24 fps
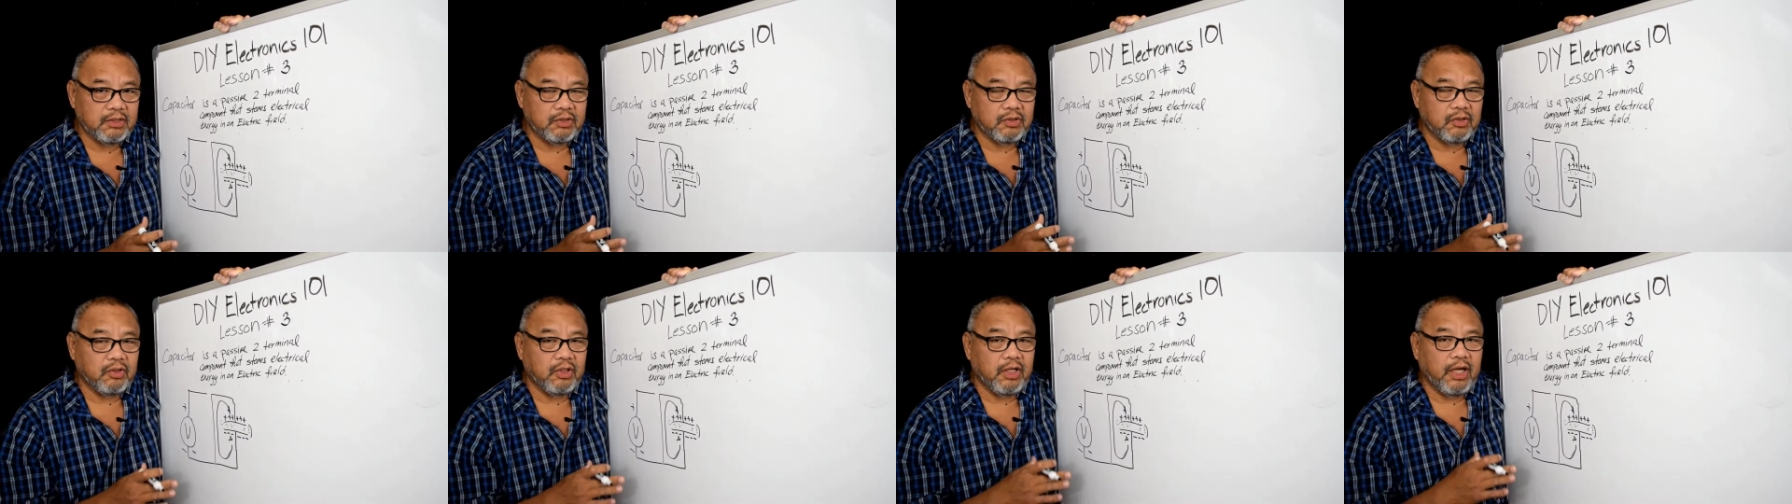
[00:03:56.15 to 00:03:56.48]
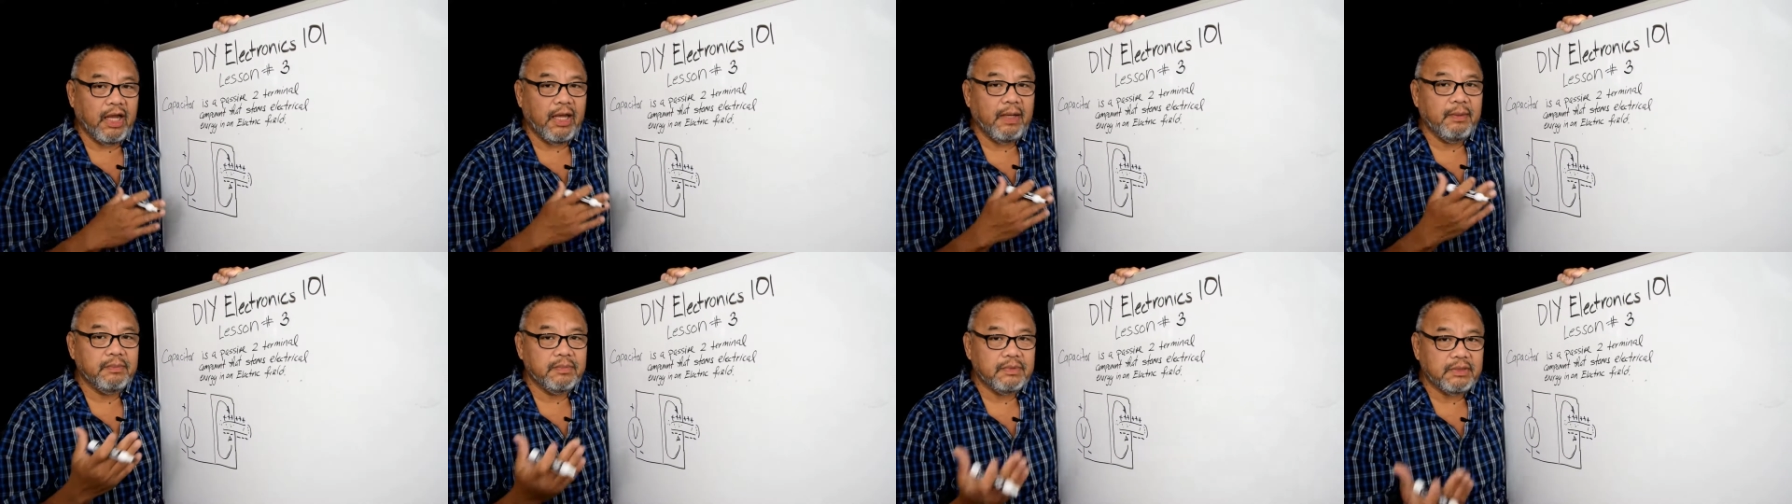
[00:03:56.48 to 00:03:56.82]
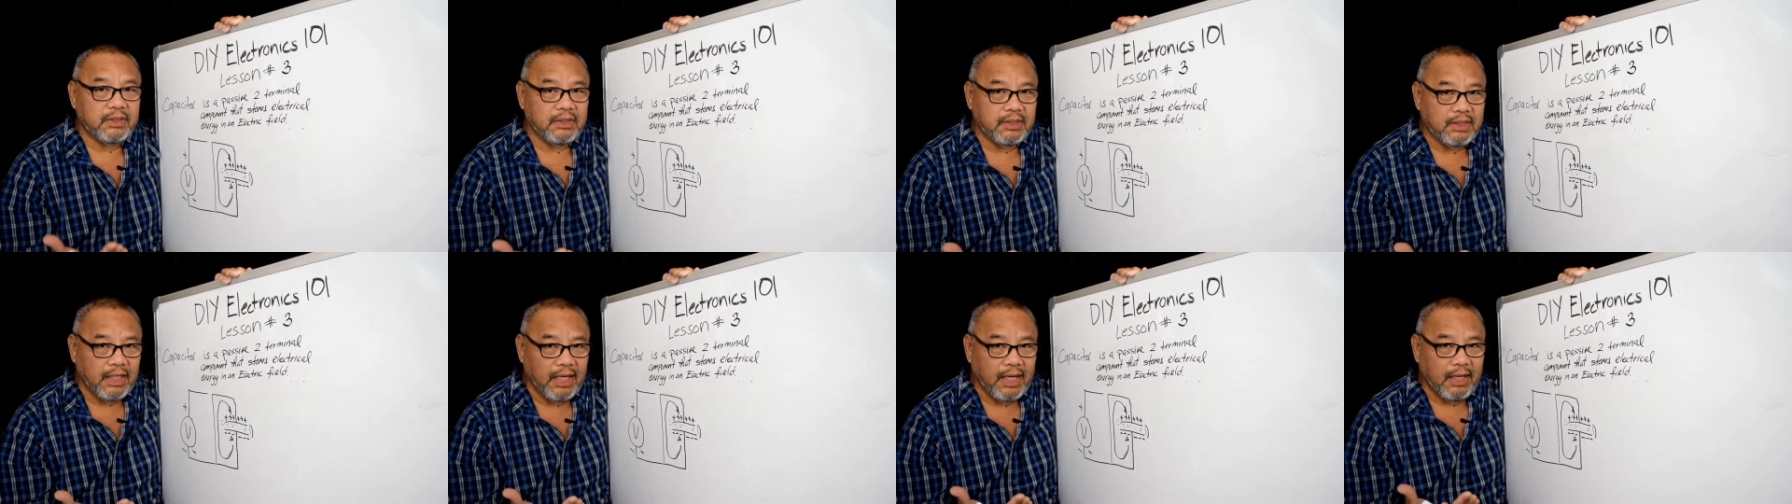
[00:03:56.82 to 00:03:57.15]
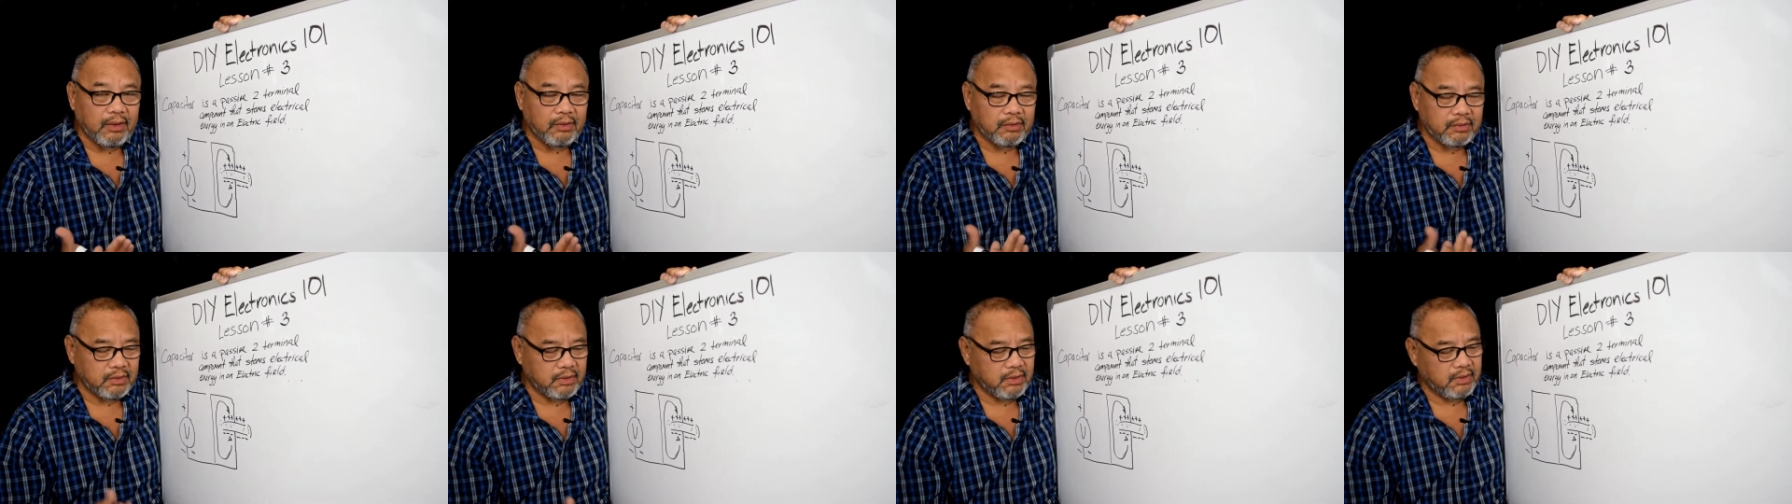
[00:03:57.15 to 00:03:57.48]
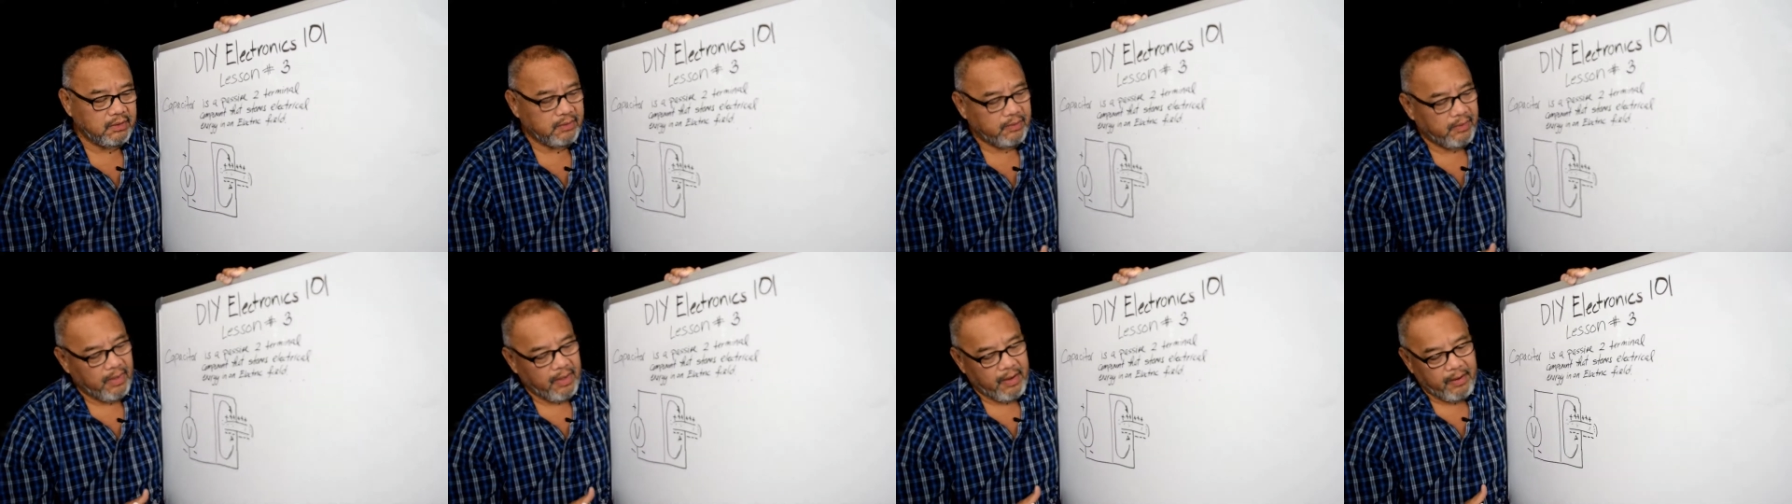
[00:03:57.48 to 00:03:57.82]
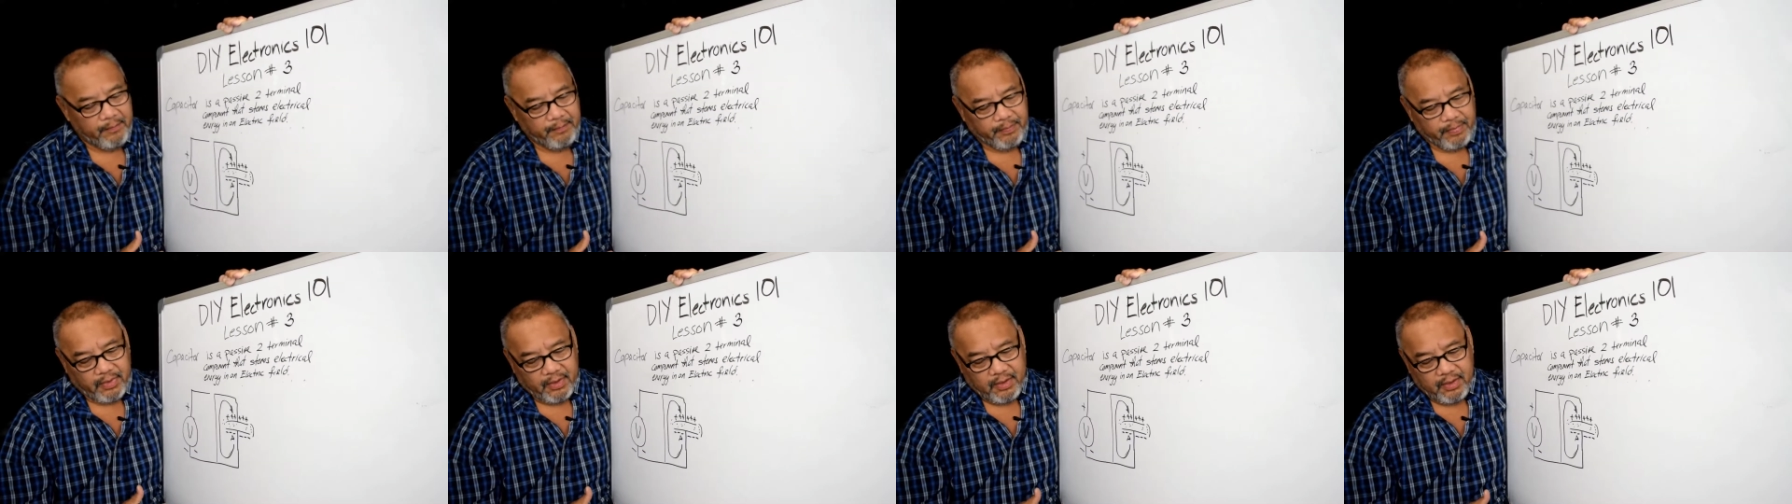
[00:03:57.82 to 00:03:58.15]
or emptied out.
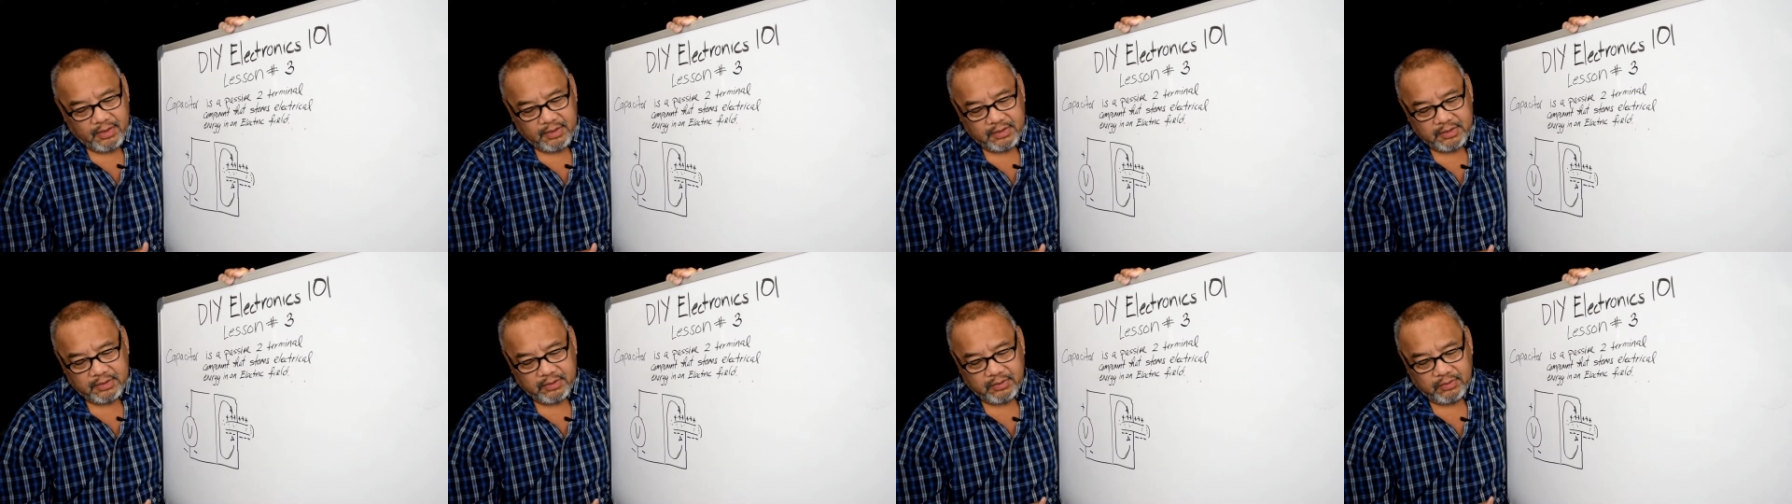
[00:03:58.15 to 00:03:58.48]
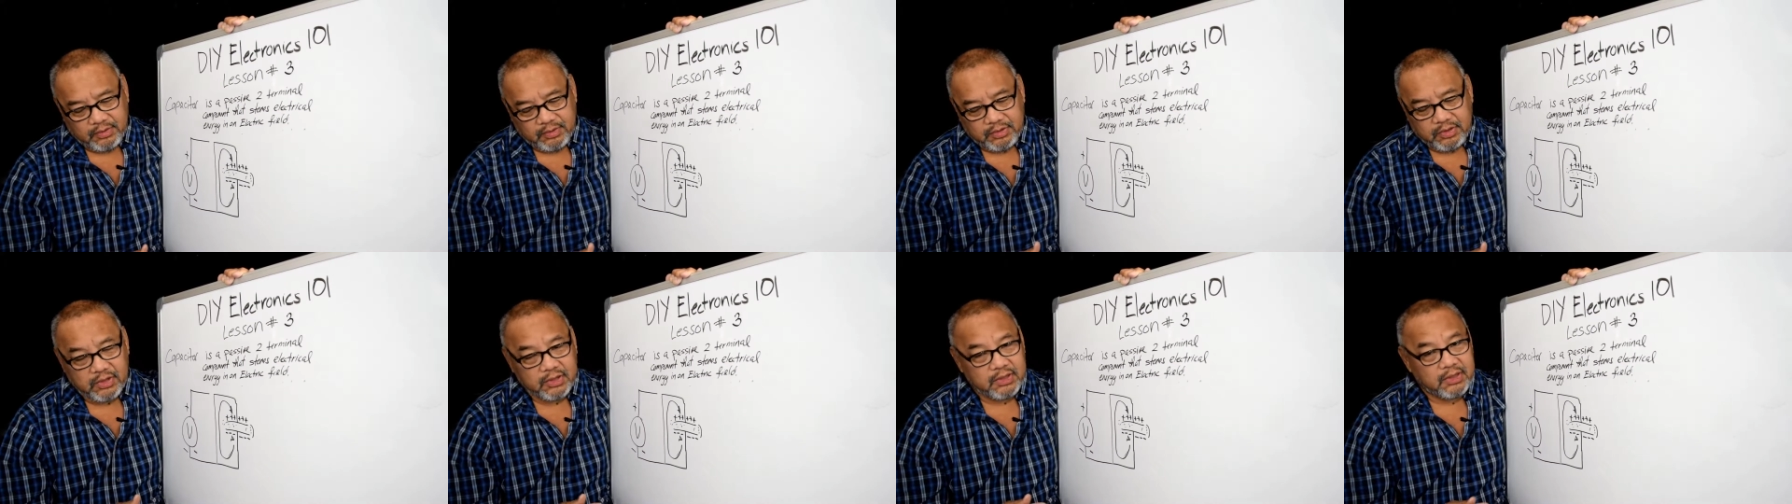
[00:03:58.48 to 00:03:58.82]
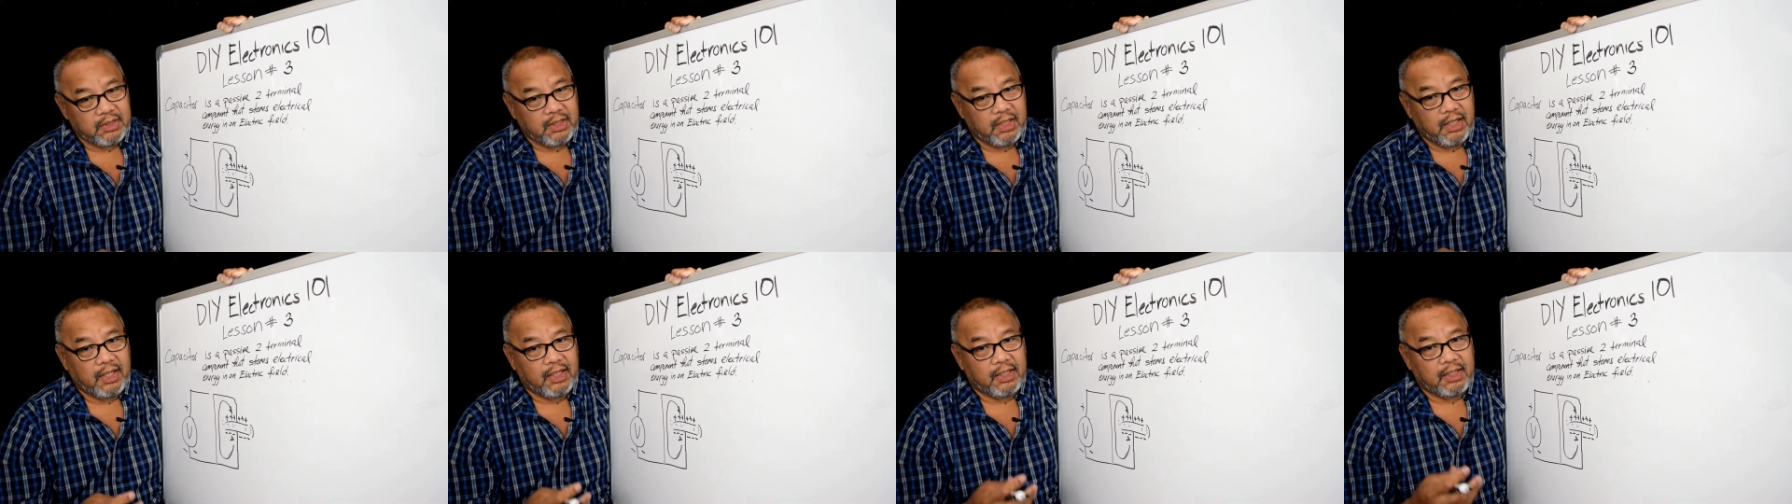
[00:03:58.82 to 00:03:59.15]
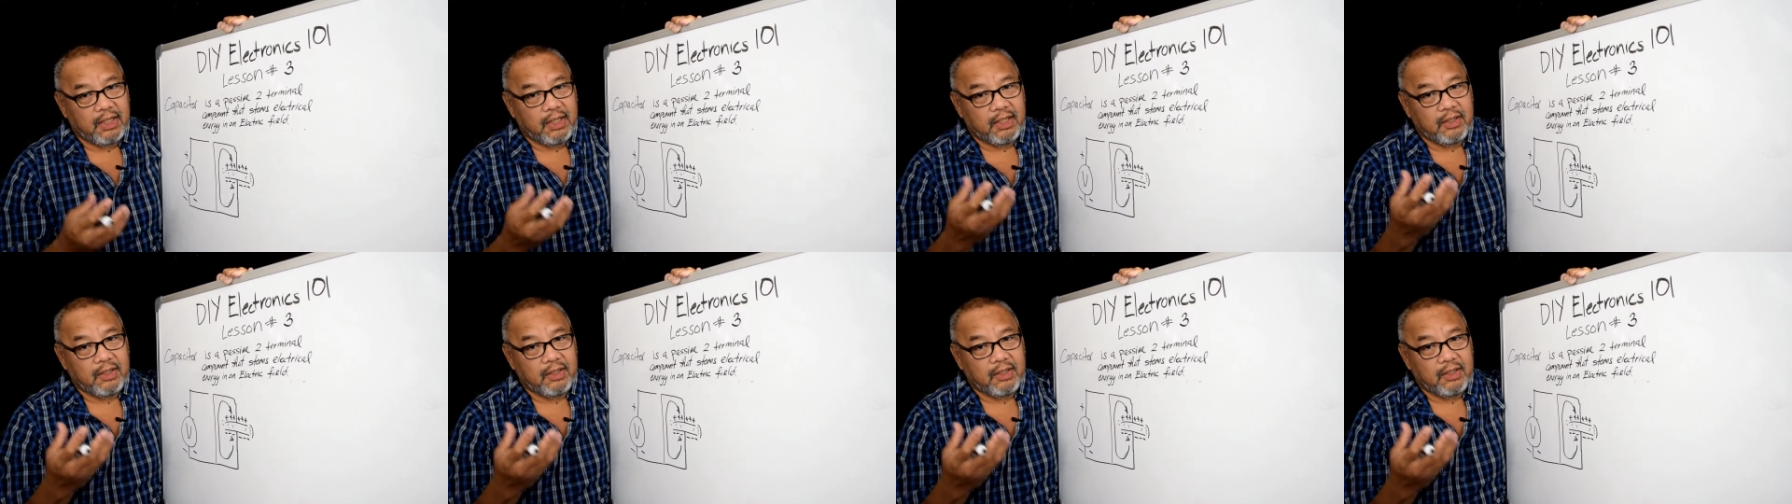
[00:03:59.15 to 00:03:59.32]
So just like a